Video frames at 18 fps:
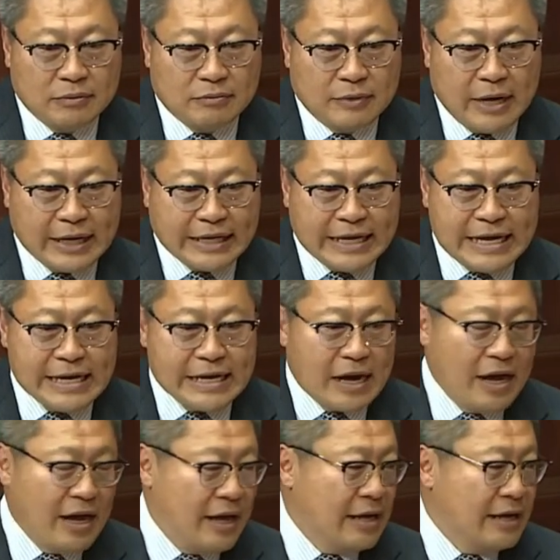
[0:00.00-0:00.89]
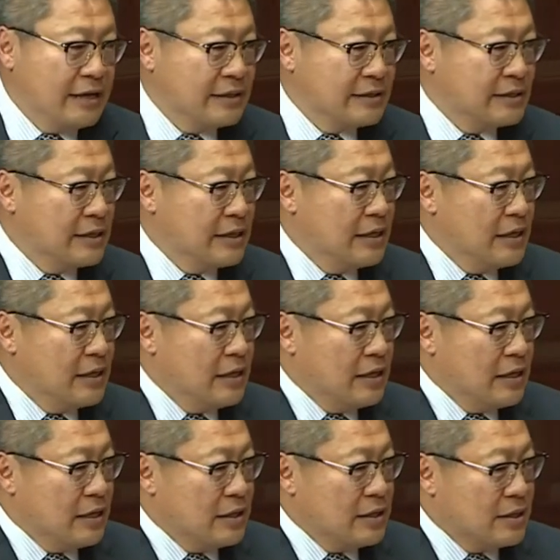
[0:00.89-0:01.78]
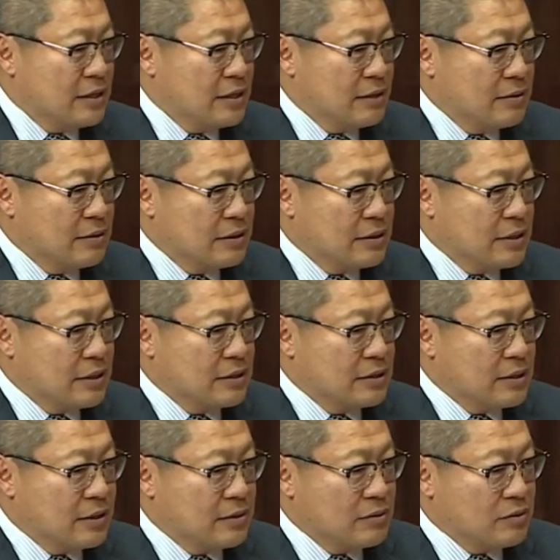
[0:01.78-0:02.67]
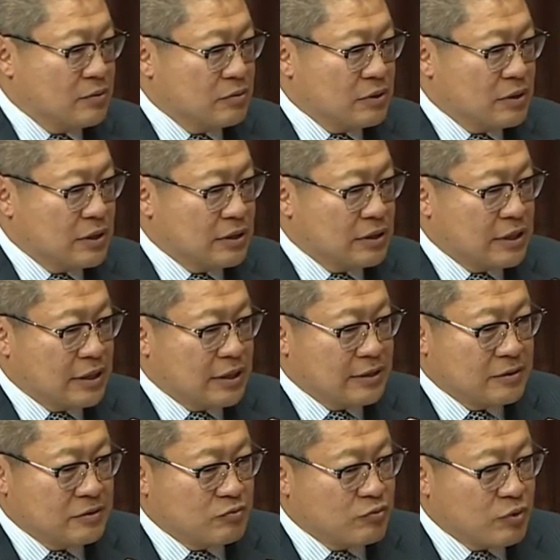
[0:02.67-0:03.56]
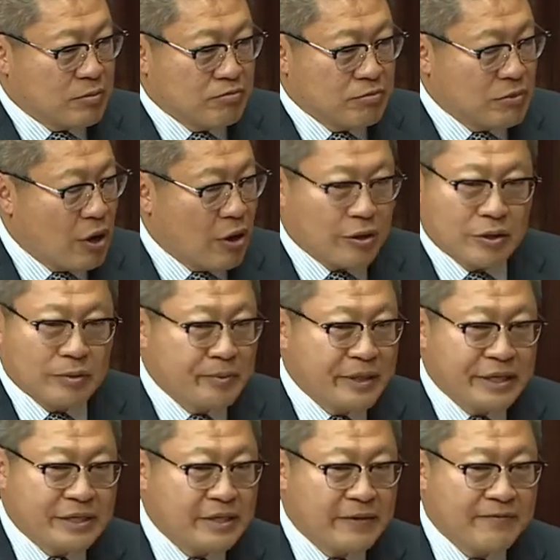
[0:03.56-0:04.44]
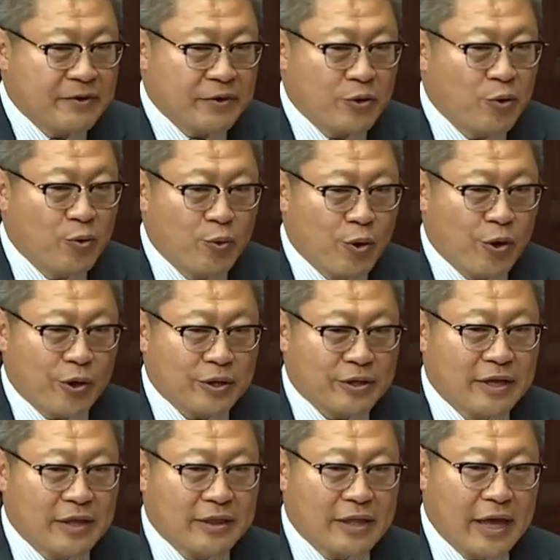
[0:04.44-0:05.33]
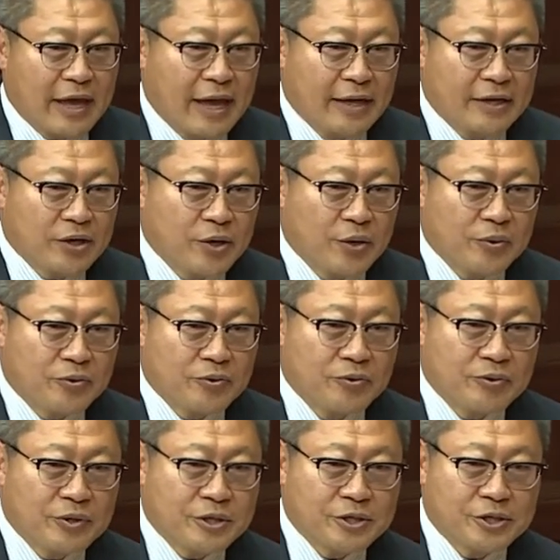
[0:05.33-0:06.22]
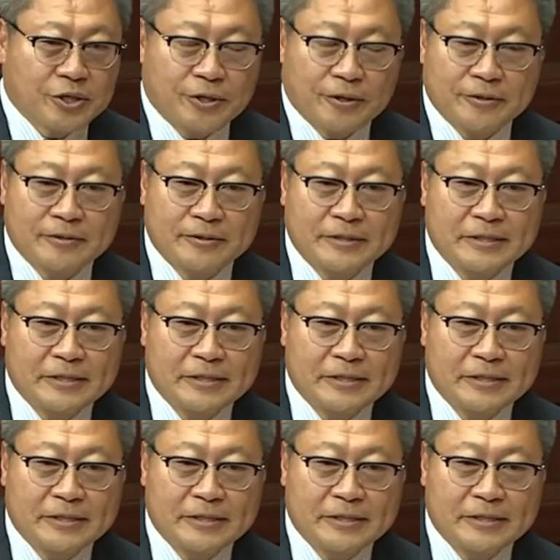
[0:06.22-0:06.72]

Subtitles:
recognize the remarkably difficult work that they had to go through this year.